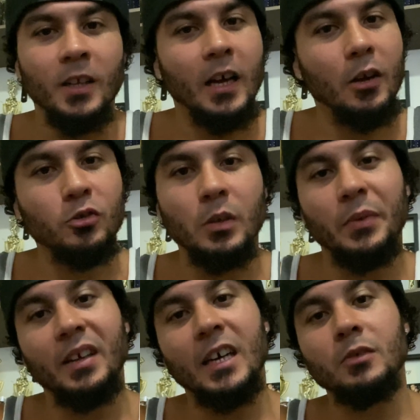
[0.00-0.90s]
I know some of
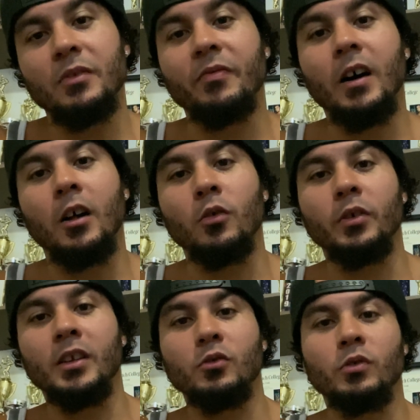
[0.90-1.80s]
you guys have been following
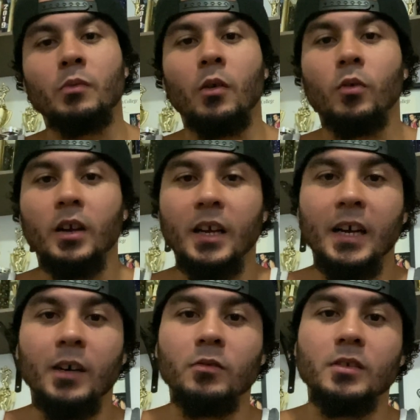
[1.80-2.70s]
and doing my
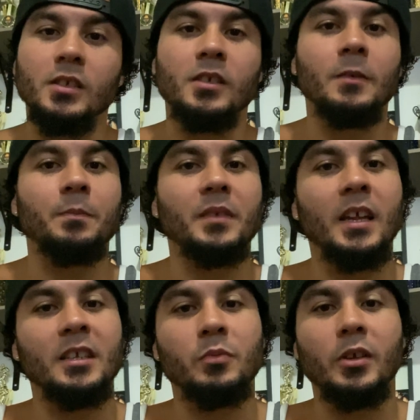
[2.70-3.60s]
workouts, and
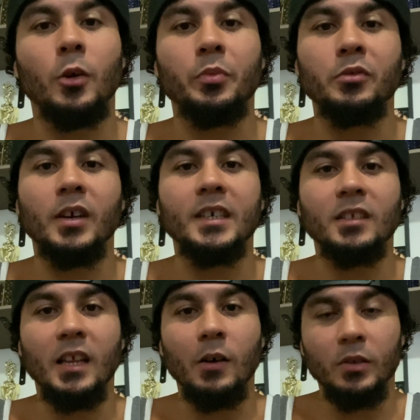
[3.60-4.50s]
it's been helping you guys a
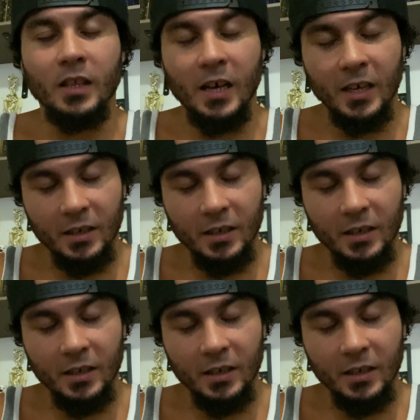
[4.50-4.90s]
lot with that.